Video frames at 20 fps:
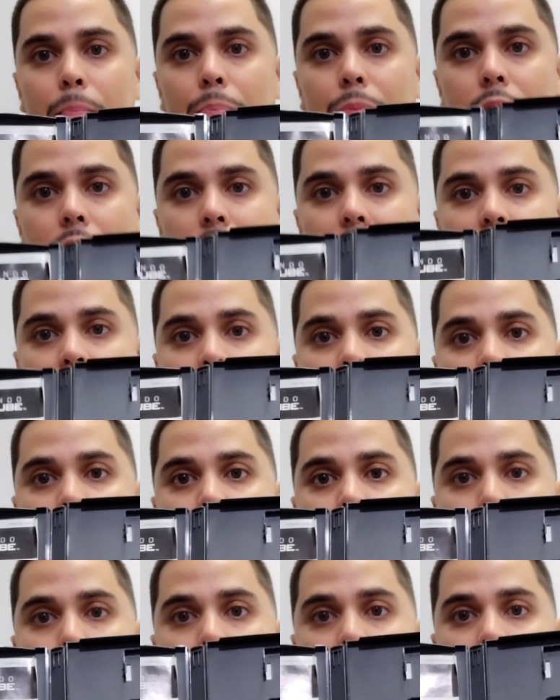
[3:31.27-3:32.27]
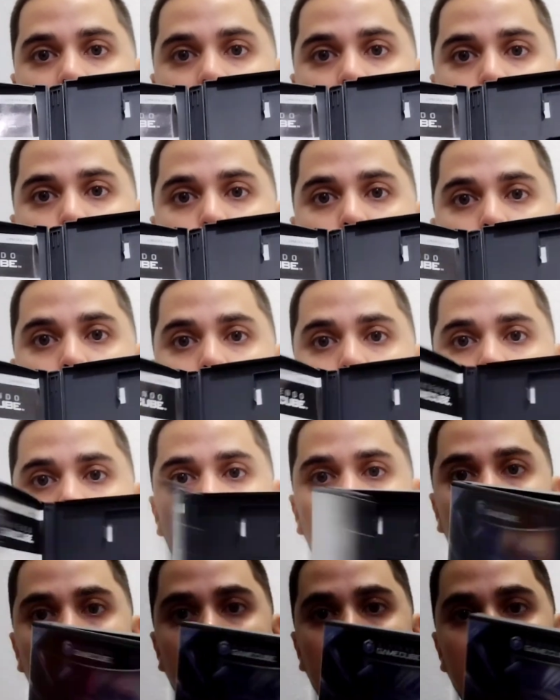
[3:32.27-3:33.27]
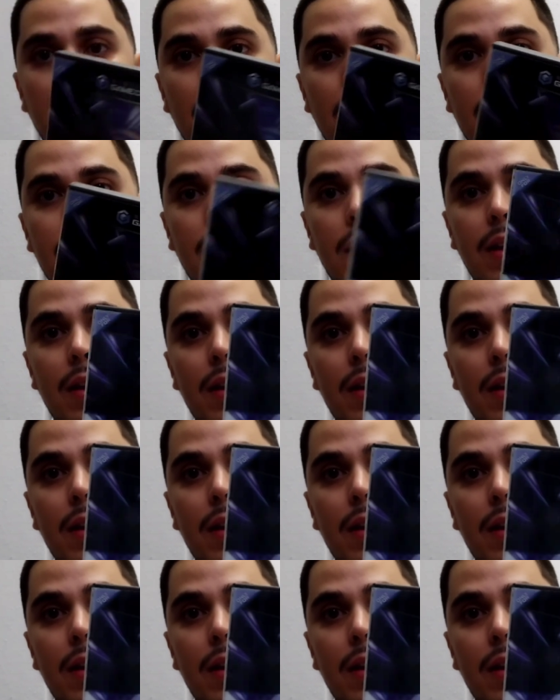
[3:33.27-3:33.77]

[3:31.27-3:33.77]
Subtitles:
Doesn't have the manual, but